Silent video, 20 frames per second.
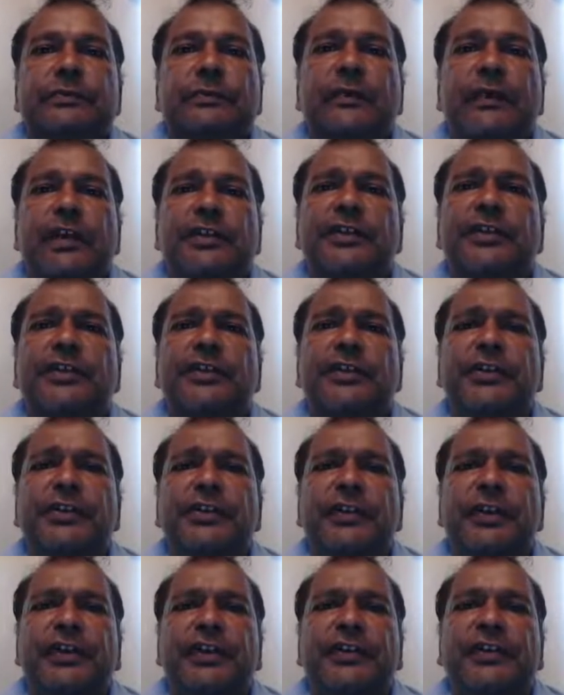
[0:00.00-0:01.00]
you do
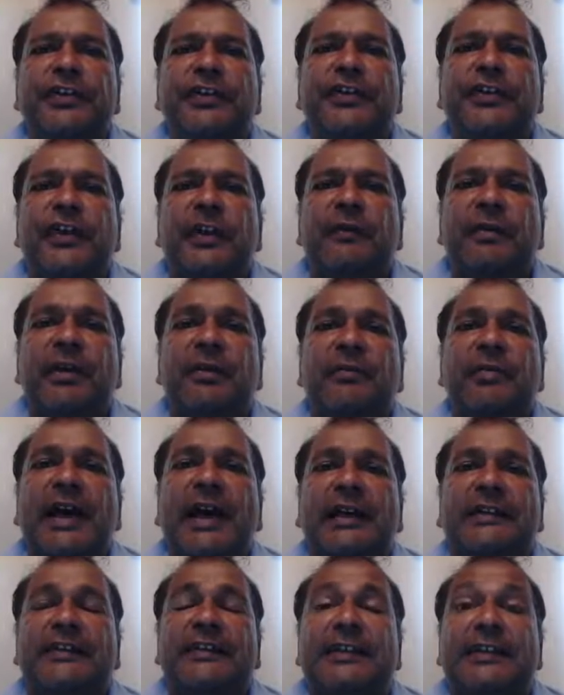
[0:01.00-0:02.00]
this to some
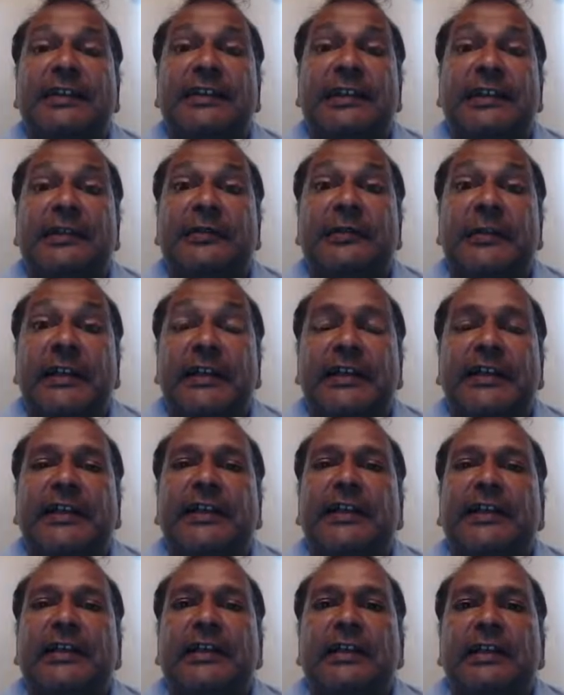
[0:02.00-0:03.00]
capacity
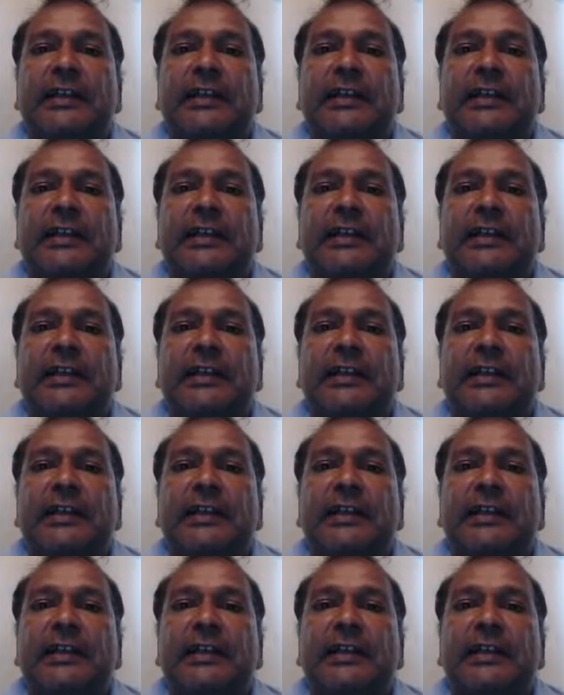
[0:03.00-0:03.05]
already,